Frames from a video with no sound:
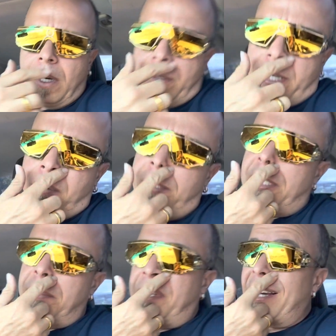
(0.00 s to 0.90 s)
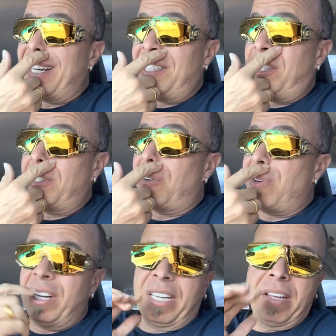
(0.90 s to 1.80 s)
Okay, what's up, guys? So I
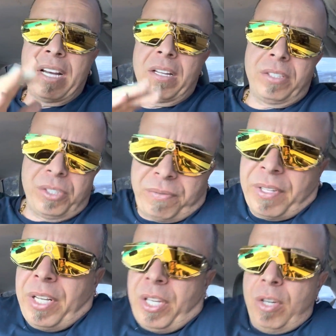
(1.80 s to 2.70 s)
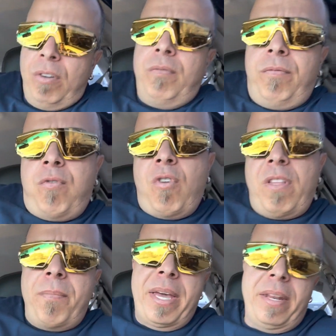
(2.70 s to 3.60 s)
want to get out this video for
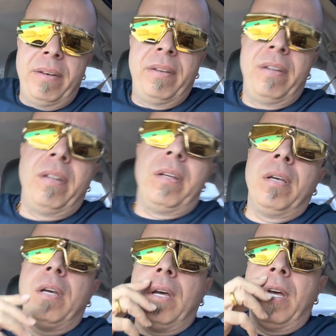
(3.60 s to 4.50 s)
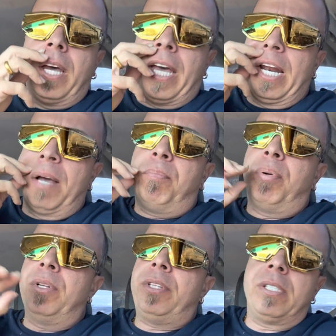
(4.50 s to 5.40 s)
the men. And I
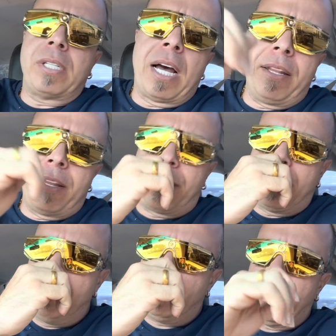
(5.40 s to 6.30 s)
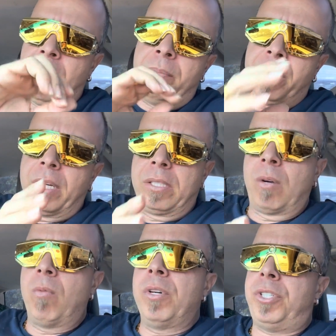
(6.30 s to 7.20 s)
put this on the thumbnail because I
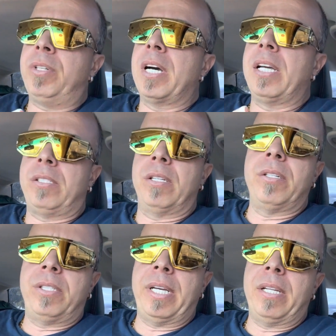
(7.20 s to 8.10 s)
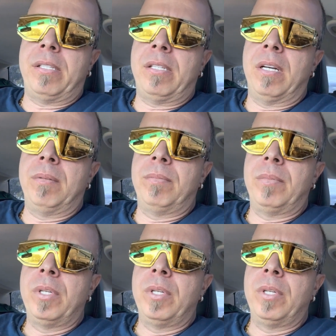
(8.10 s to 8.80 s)
want you guys to understand something.